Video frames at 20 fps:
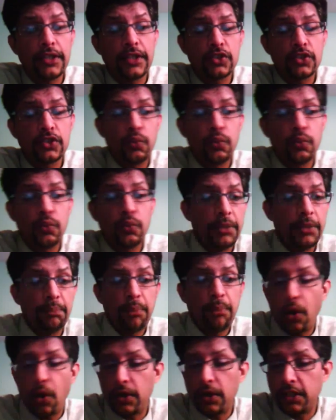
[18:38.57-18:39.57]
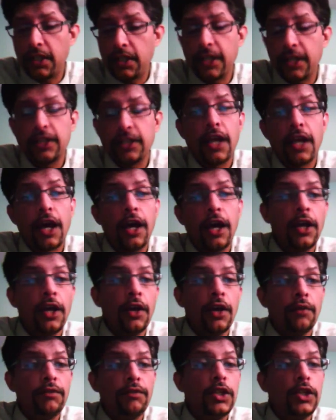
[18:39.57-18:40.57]
It's very important, and
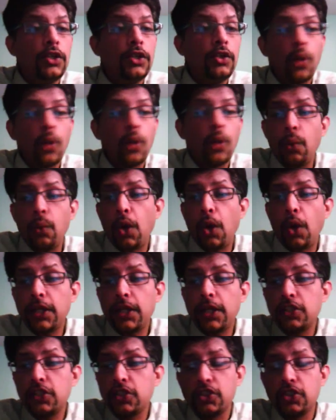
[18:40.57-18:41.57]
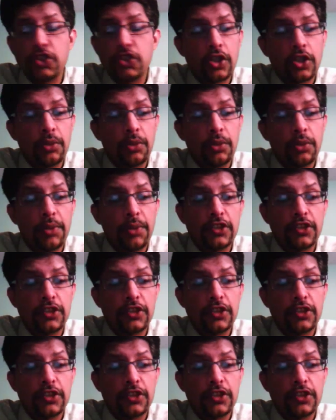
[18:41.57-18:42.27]
we know what Elton Chigumbura